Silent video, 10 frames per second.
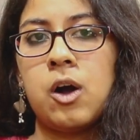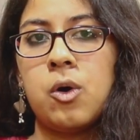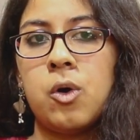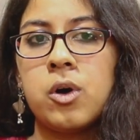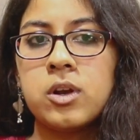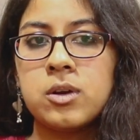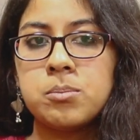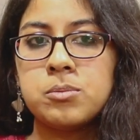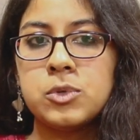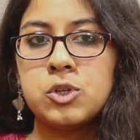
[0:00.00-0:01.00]
or
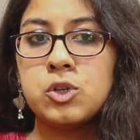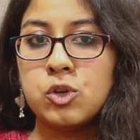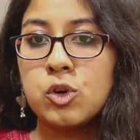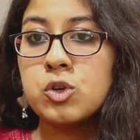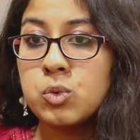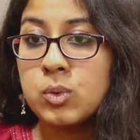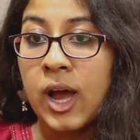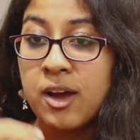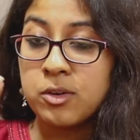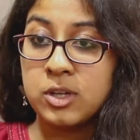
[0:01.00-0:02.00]
to
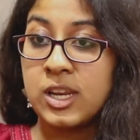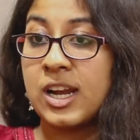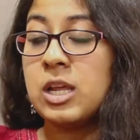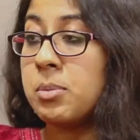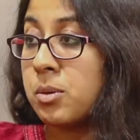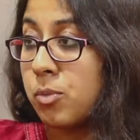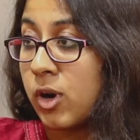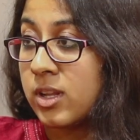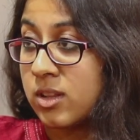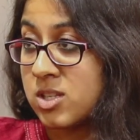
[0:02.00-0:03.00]
have directly
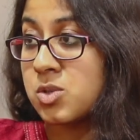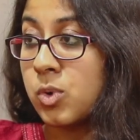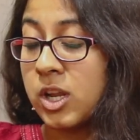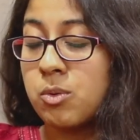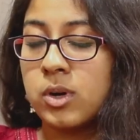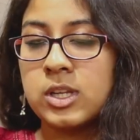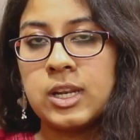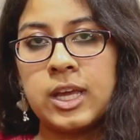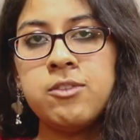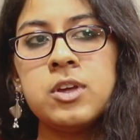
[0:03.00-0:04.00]
pinpoint that this is what I want in
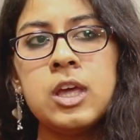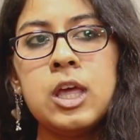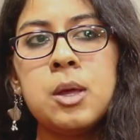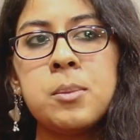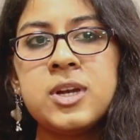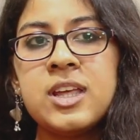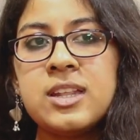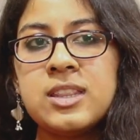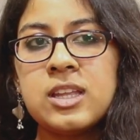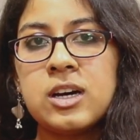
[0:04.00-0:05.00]
life. But
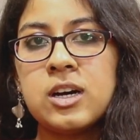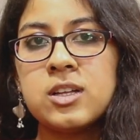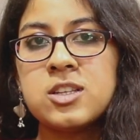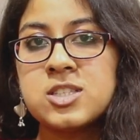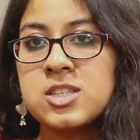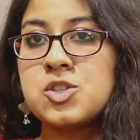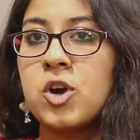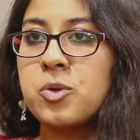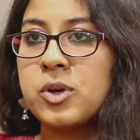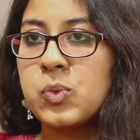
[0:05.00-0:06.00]
then this is
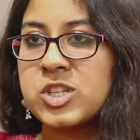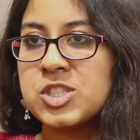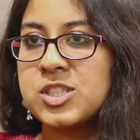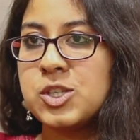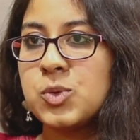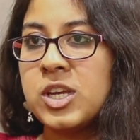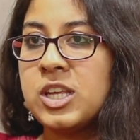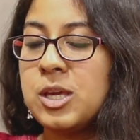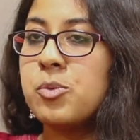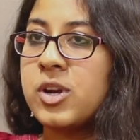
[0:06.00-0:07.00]
not one question that you can
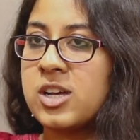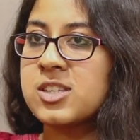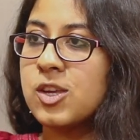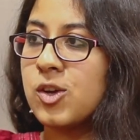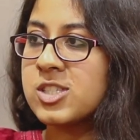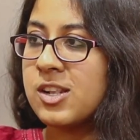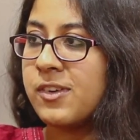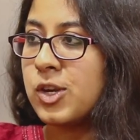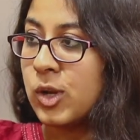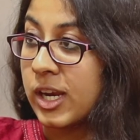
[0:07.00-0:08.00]
keep on asking yourself
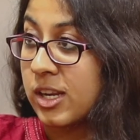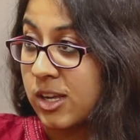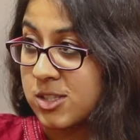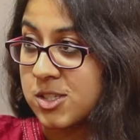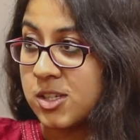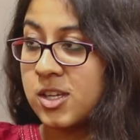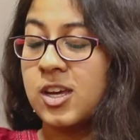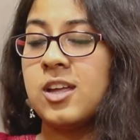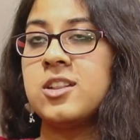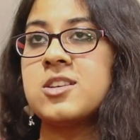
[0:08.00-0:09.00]
and you'll get an answer.
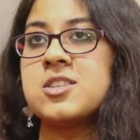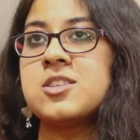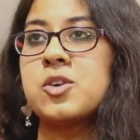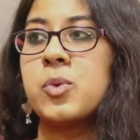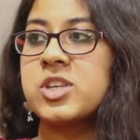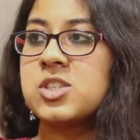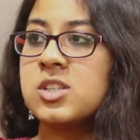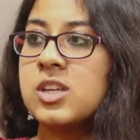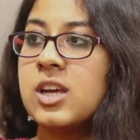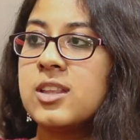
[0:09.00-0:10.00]
This is a question
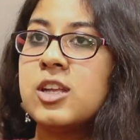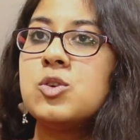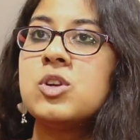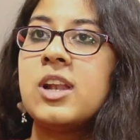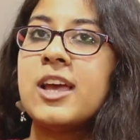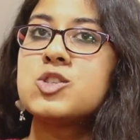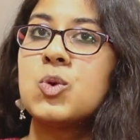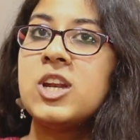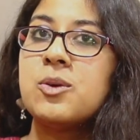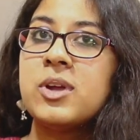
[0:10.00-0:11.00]
that you realize
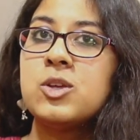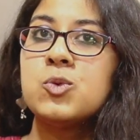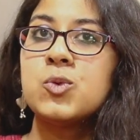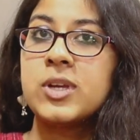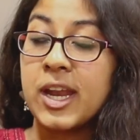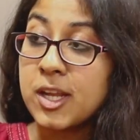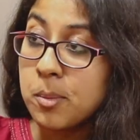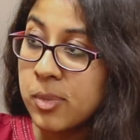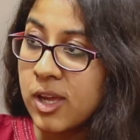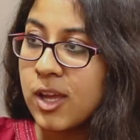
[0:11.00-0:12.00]
only when you get up,
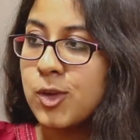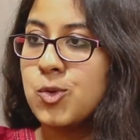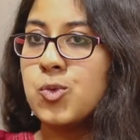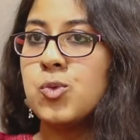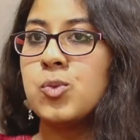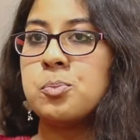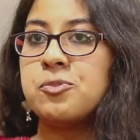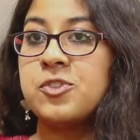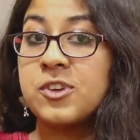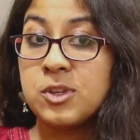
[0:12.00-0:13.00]
you
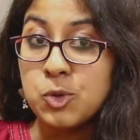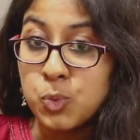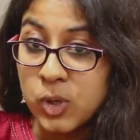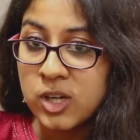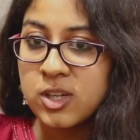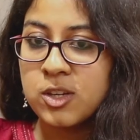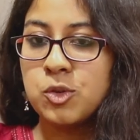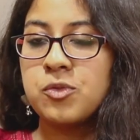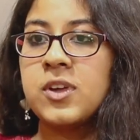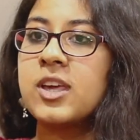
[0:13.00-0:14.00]
work,
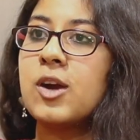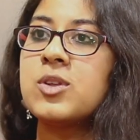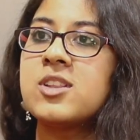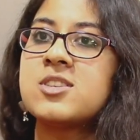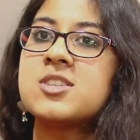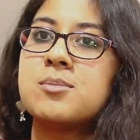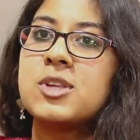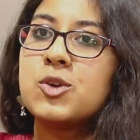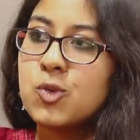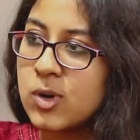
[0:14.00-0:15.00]
you figure out that this is something
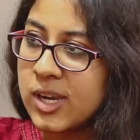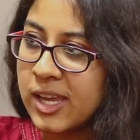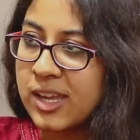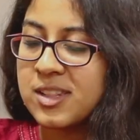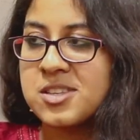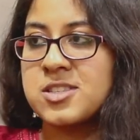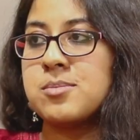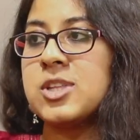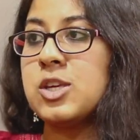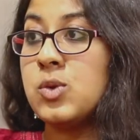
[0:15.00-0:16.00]
you don't like and this is
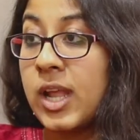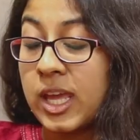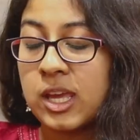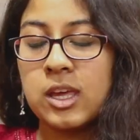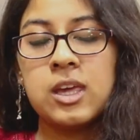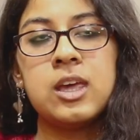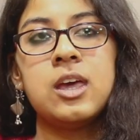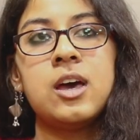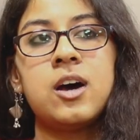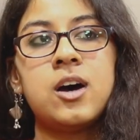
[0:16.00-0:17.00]
something you like.
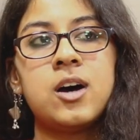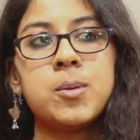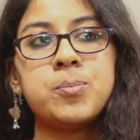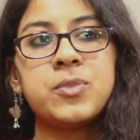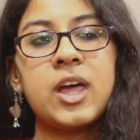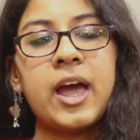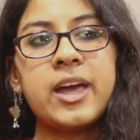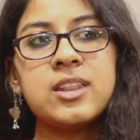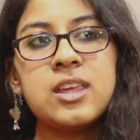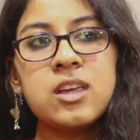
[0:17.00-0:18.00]

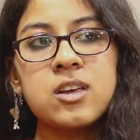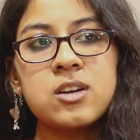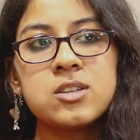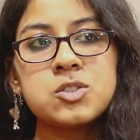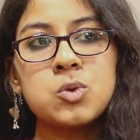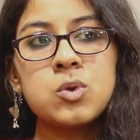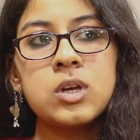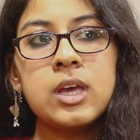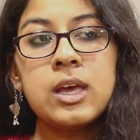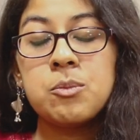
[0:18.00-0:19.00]
I think so
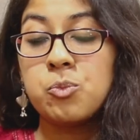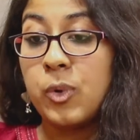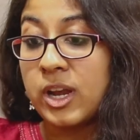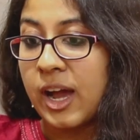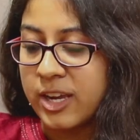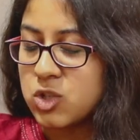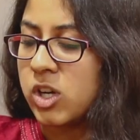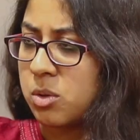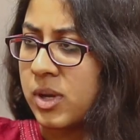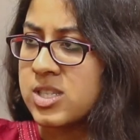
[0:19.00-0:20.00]
when I
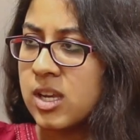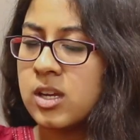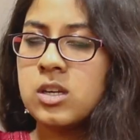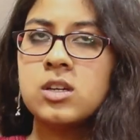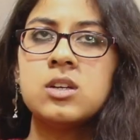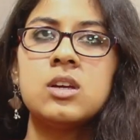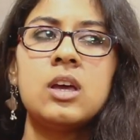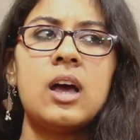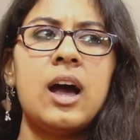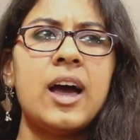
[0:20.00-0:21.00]
joined in my second year,
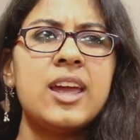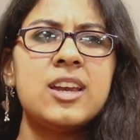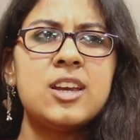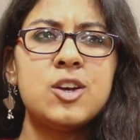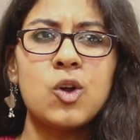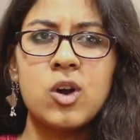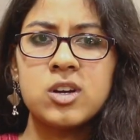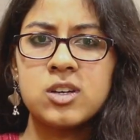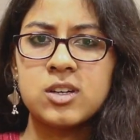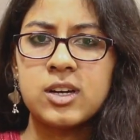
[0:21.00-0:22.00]
I did not
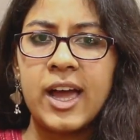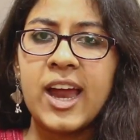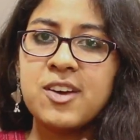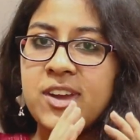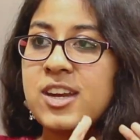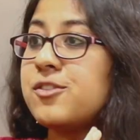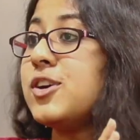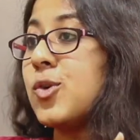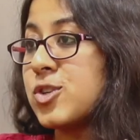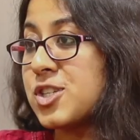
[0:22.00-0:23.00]
I had very
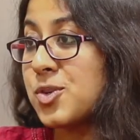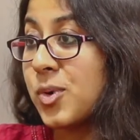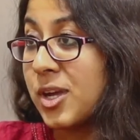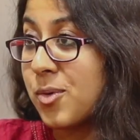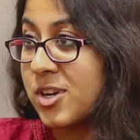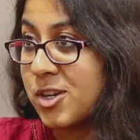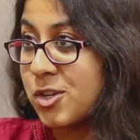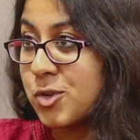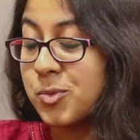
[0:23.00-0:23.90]
different notions of what I wanted to do,